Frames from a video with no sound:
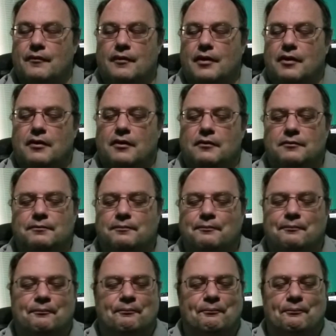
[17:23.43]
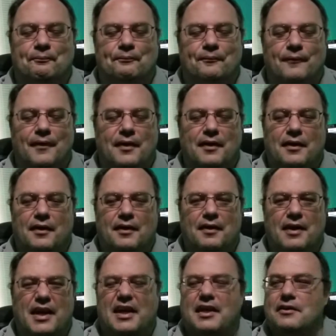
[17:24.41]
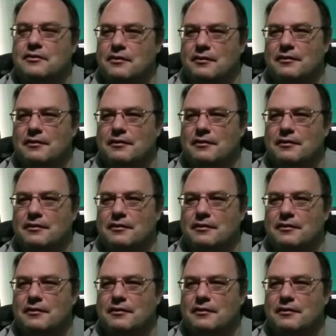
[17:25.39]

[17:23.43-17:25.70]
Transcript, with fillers: uh, I hate.